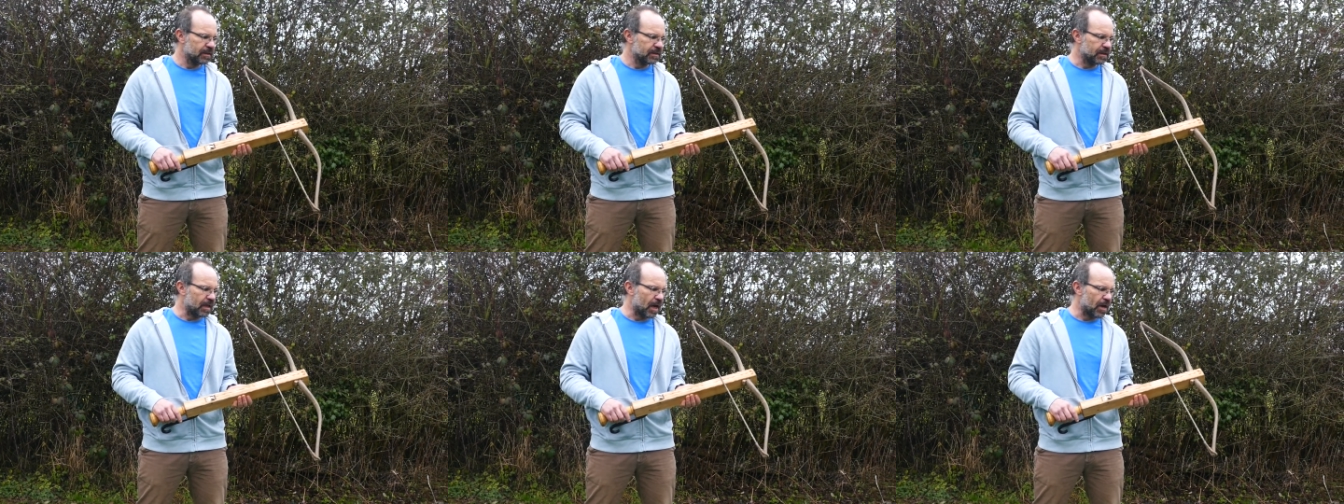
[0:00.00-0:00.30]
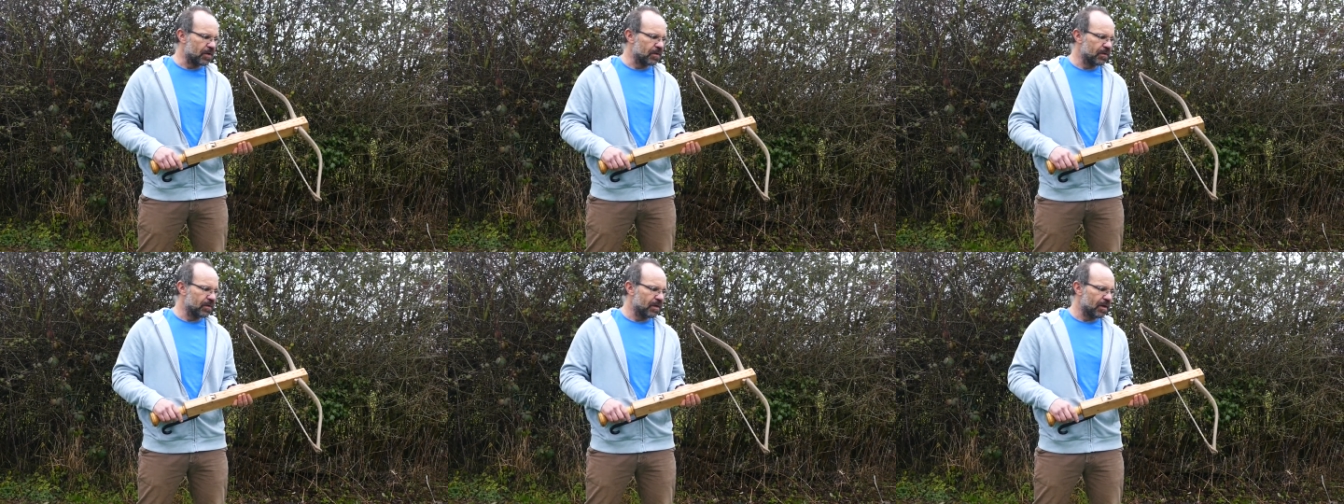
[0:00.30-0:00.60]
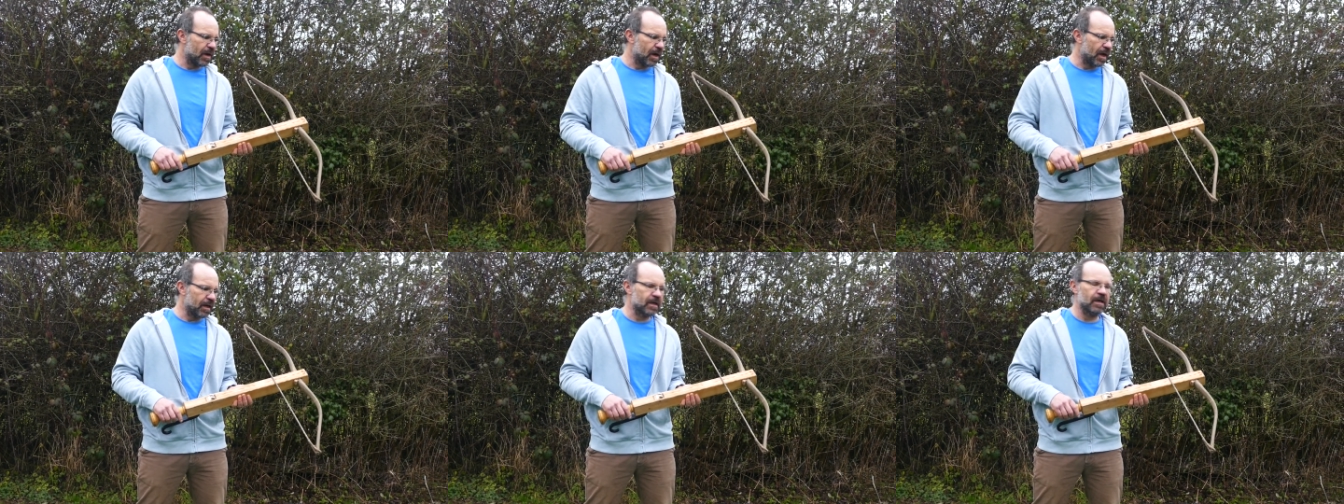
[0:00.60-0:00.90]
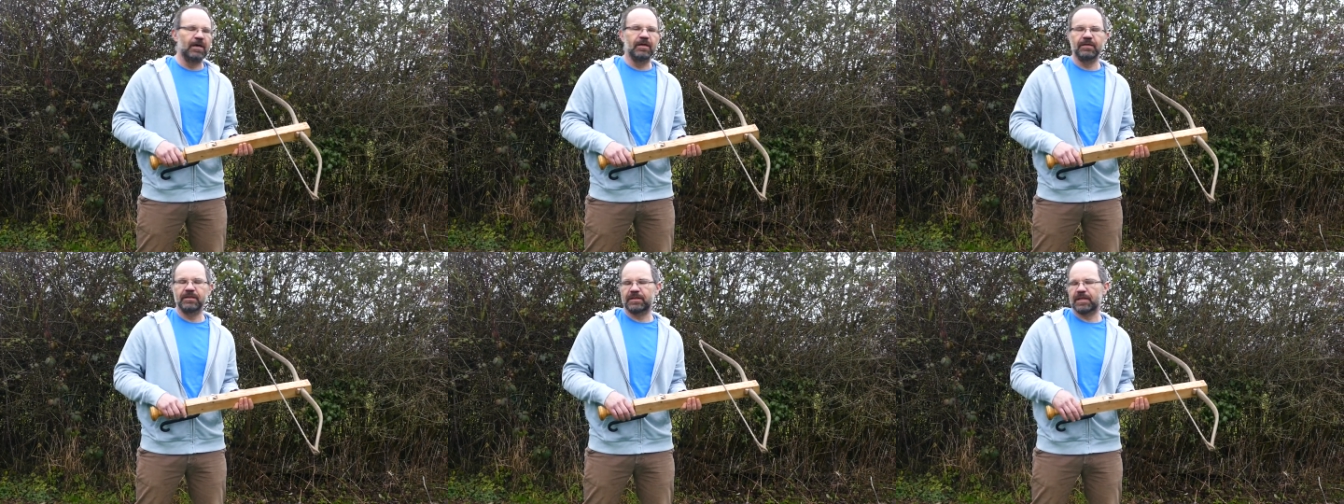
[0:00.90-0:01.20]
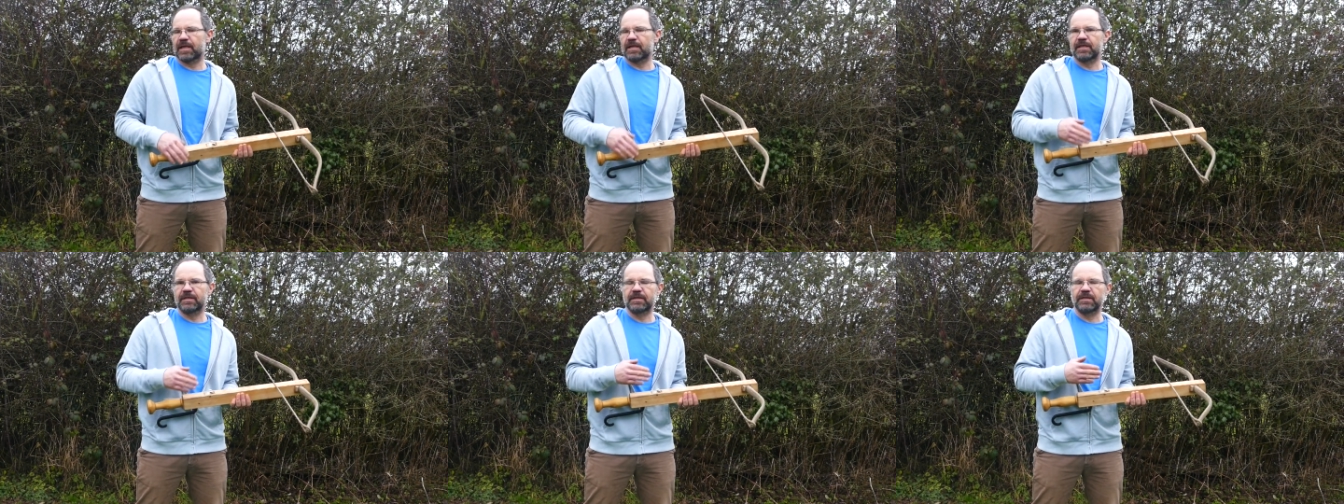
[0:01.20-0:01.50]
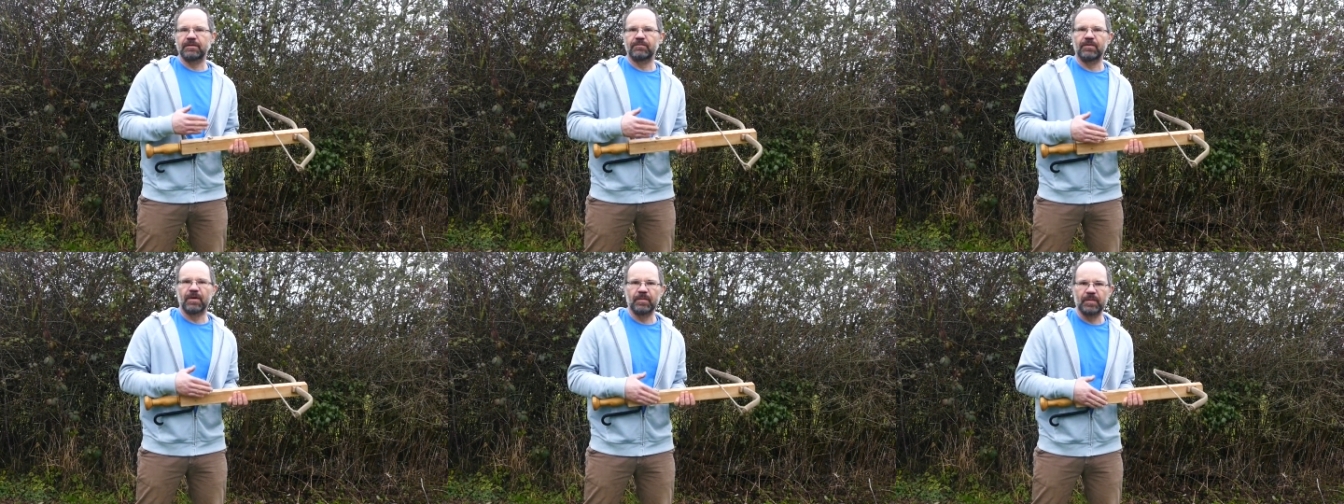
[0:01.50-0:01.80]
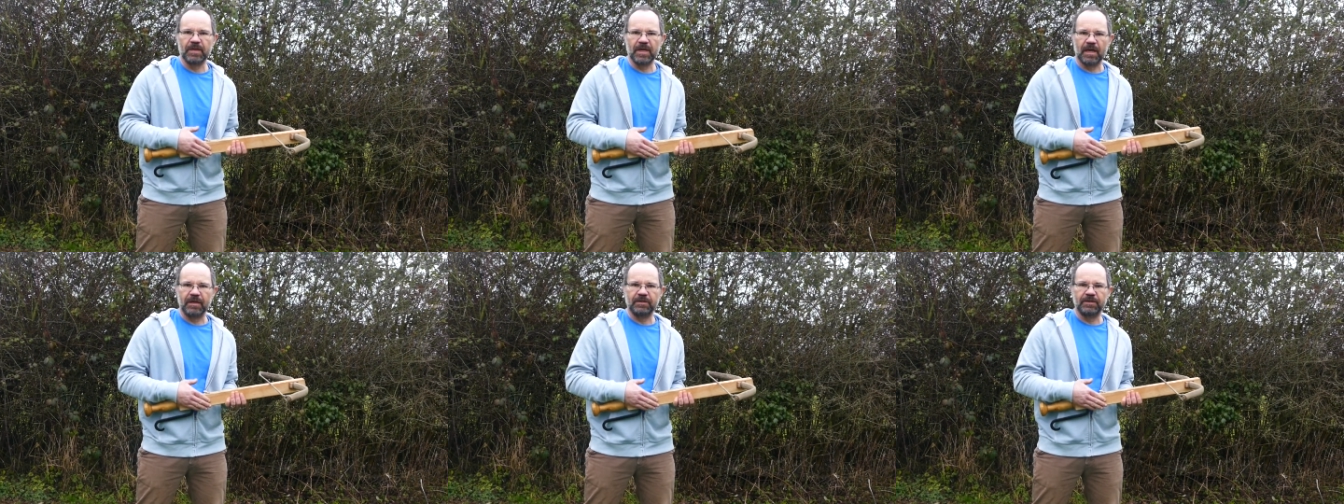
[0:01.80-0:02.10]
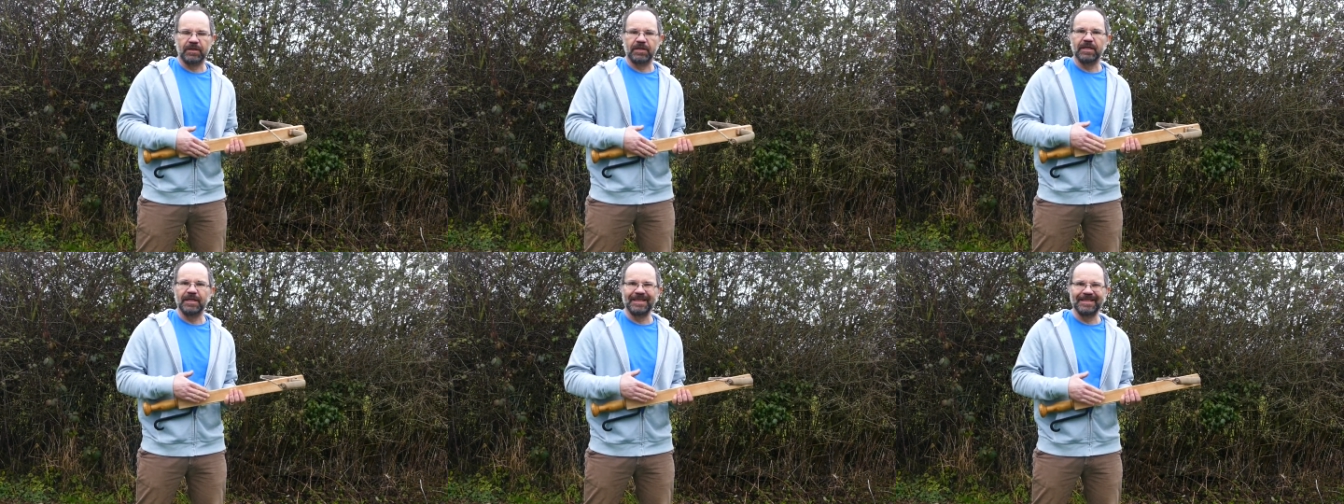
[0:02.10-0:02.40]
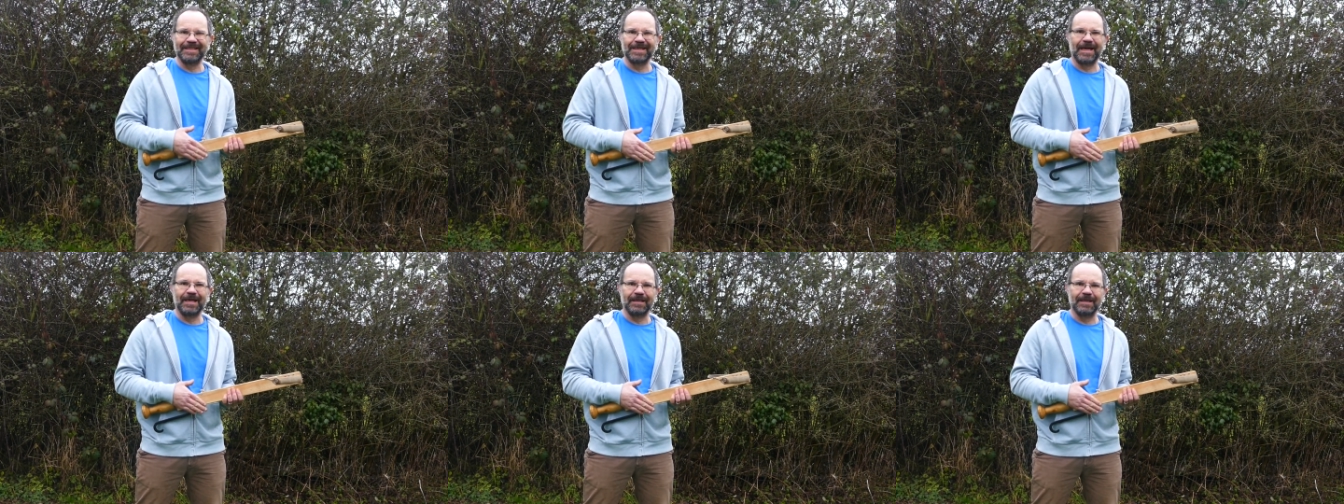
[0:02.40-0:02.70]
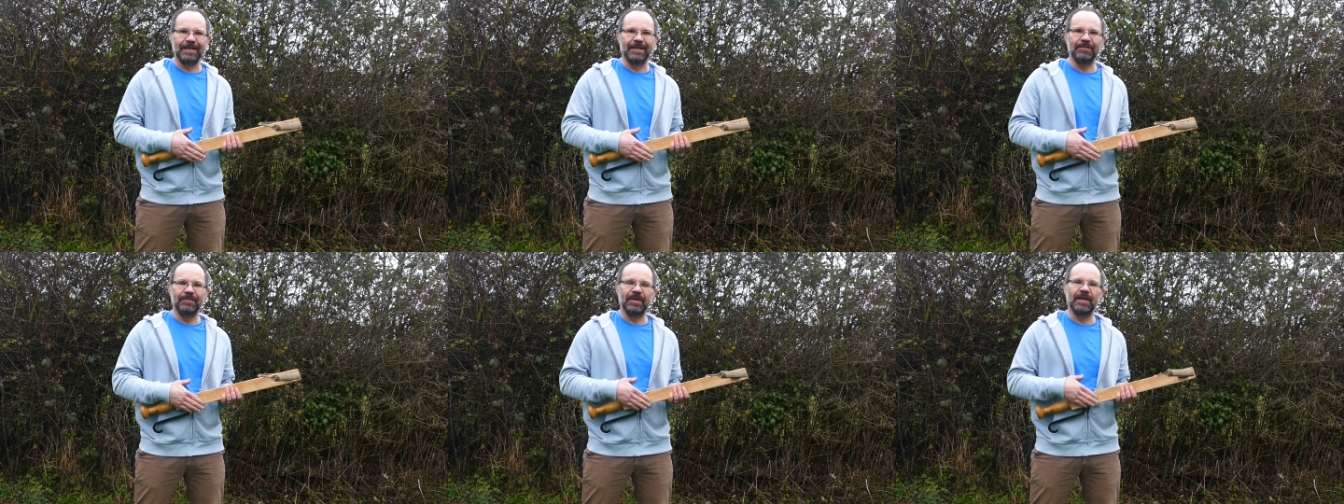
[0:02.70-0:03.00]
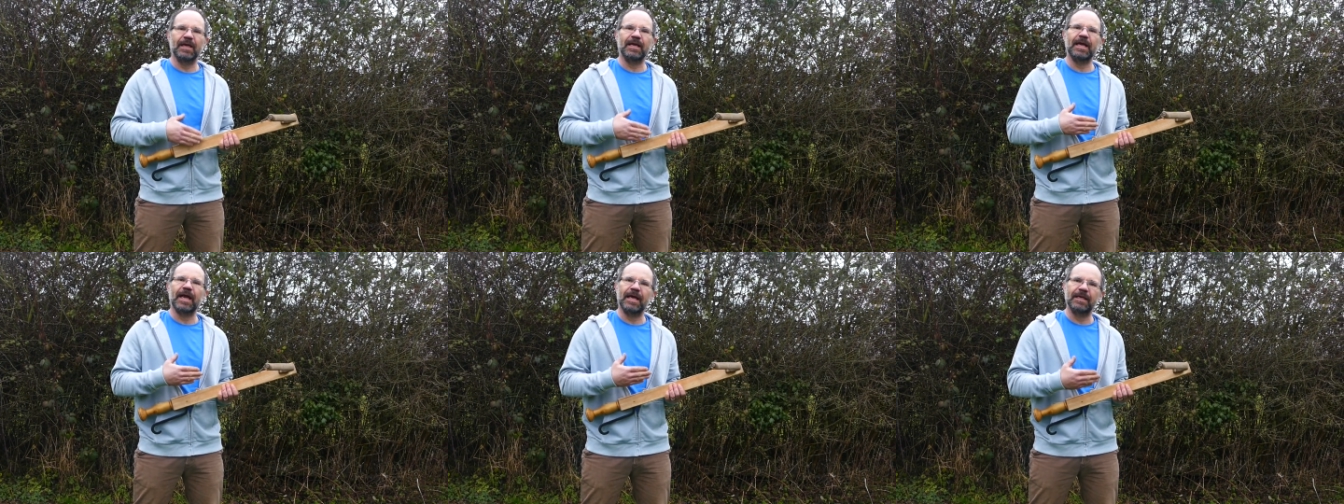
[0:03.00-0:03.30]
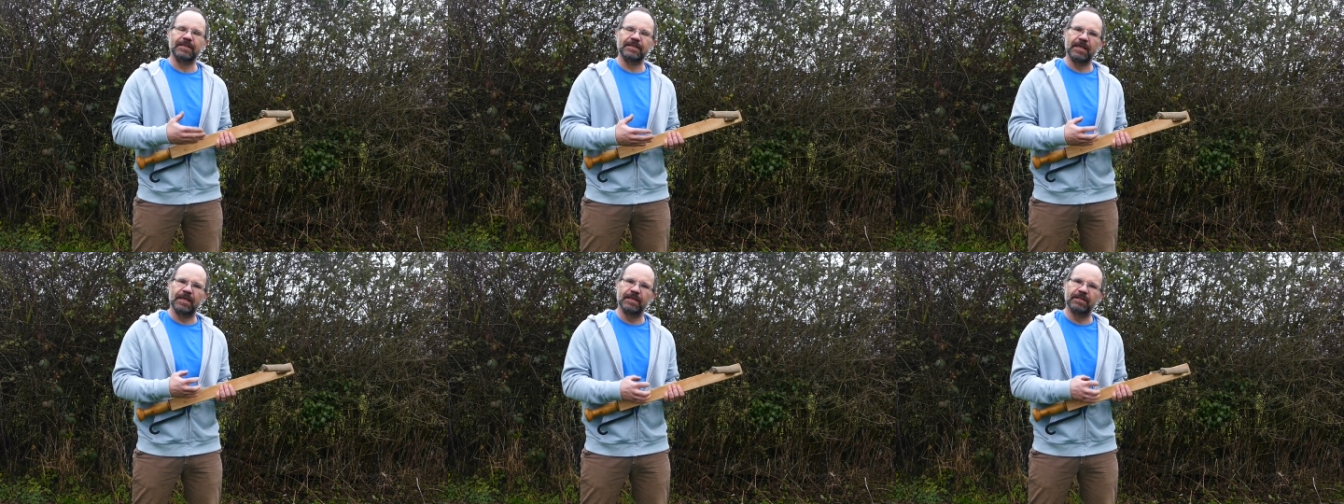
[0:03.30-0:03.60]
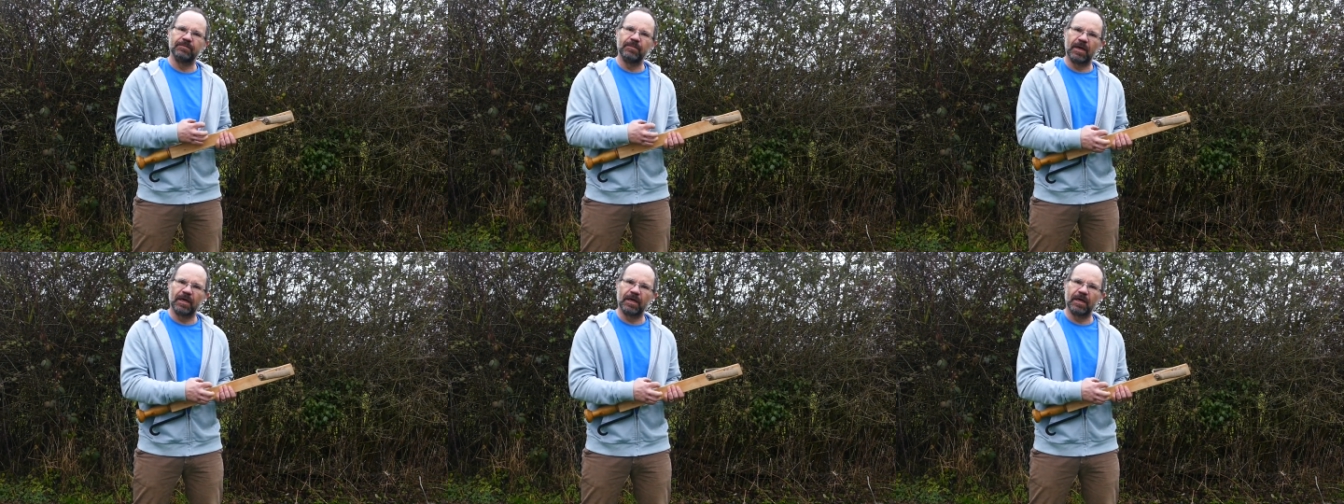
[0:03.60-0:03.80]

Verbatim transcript: So I can't say this is a reproduction exactly, but I can say it is